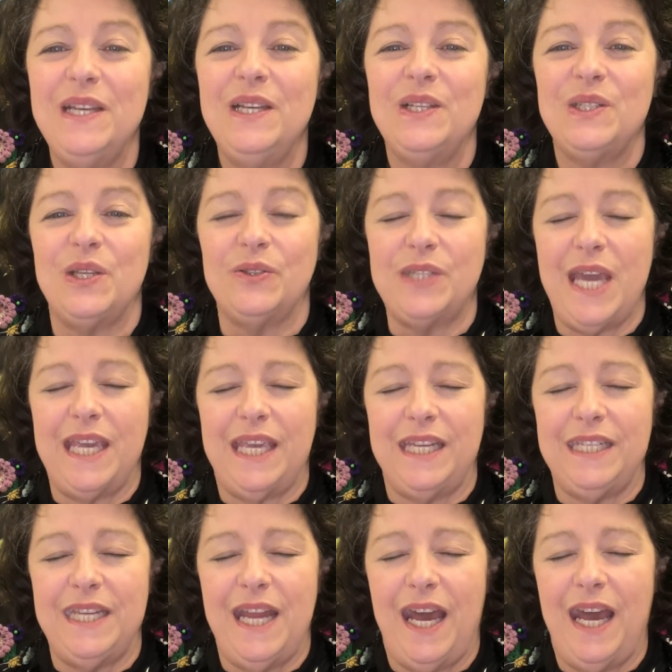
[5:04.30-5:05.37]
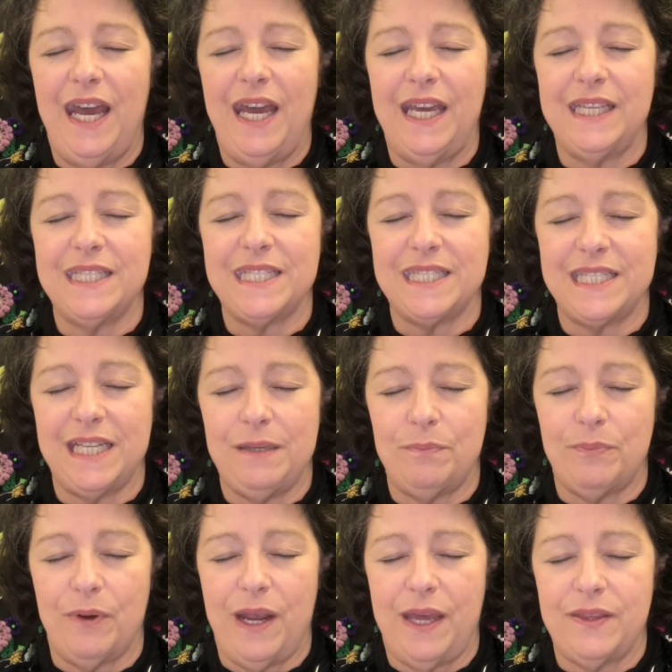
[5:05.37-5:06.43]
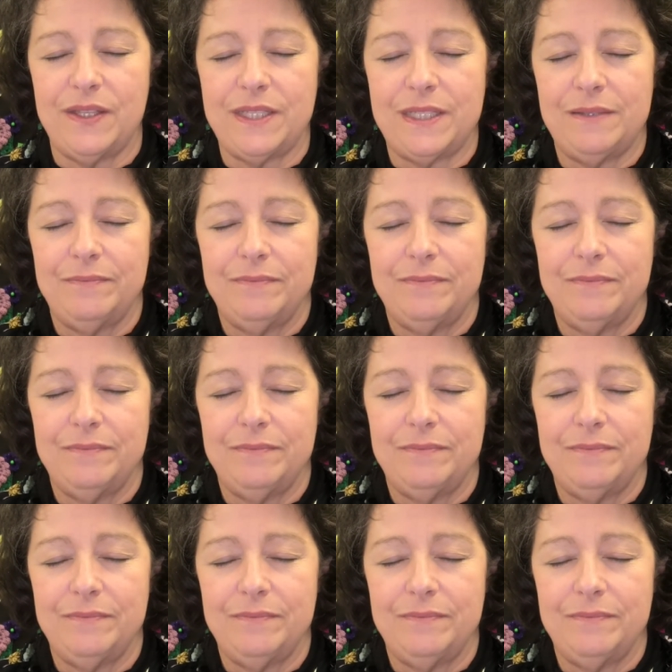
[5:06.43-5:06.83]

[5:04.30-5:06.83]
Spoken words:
So taking nice deep breaths.